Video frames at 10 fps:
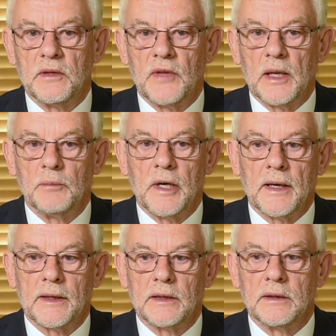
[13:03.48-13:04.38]
of that
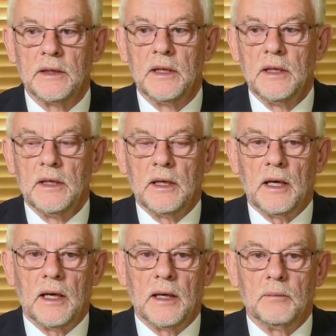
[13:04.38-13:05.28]
market,
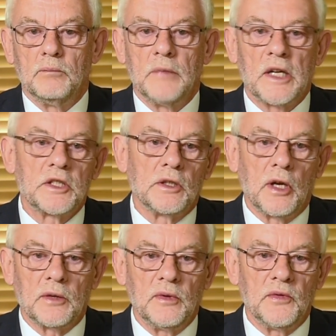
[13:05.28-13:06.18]
much
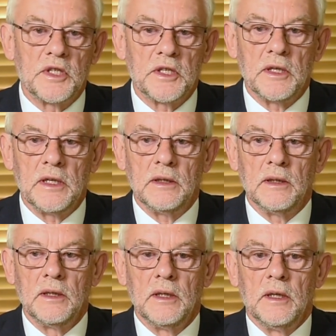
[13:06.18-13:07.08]
like we've
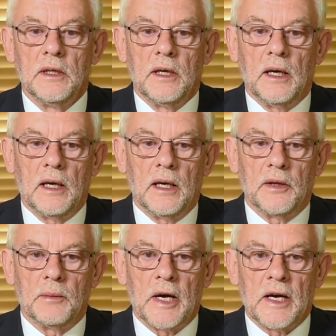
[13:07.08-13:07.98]
seen
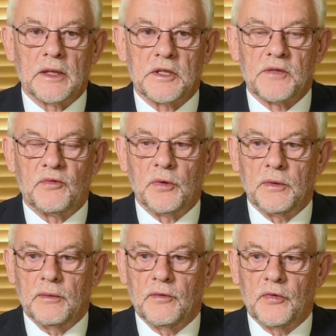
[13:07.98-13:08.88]
the markets,
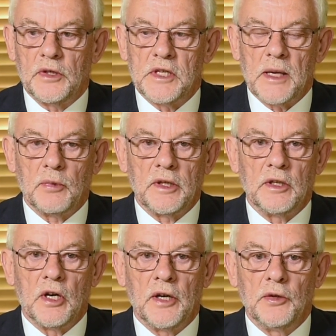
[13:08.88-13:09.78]
for example, in
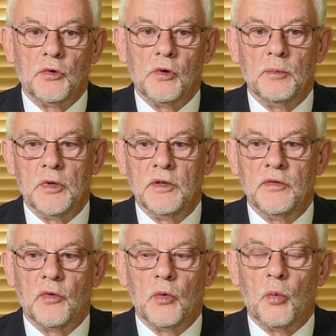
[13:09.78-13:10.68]
iron ore,
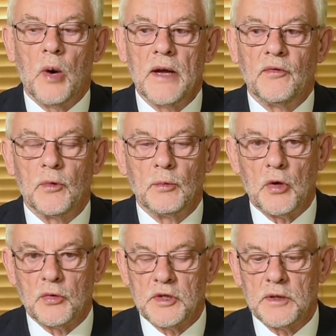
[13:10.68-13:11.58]
move away from
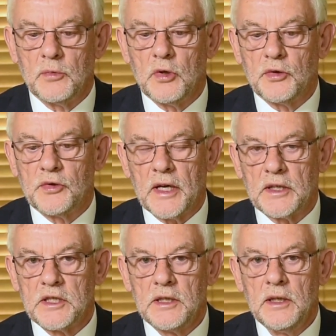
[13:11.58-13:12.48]
long-term
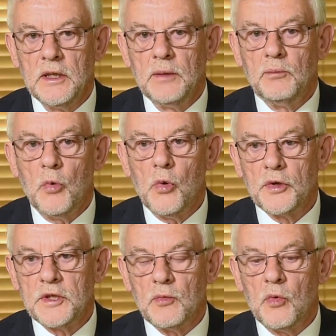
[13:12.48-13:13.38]
contracts more
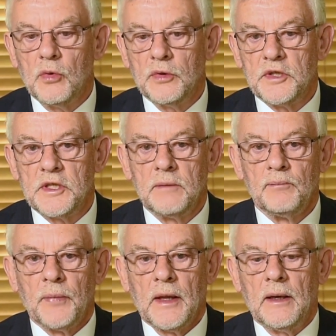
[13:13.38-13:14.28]
towards
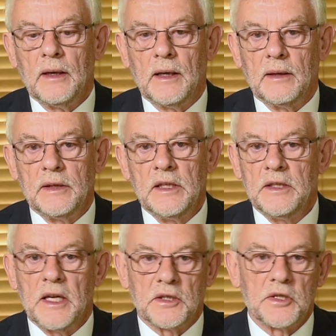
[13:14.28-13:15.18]

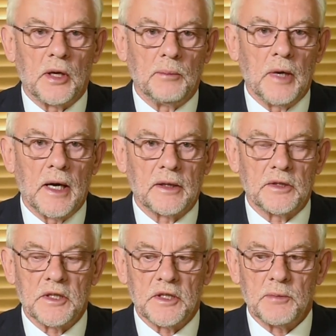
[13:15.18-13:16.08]
index-type
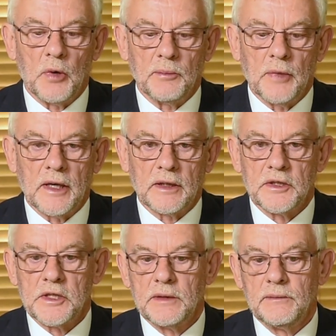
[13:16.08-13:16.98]
markets and spot
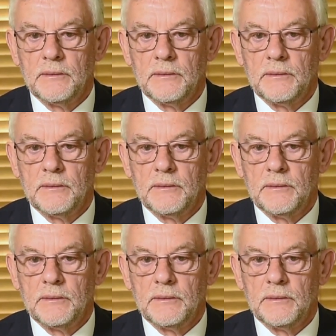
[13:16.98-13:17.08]
markets.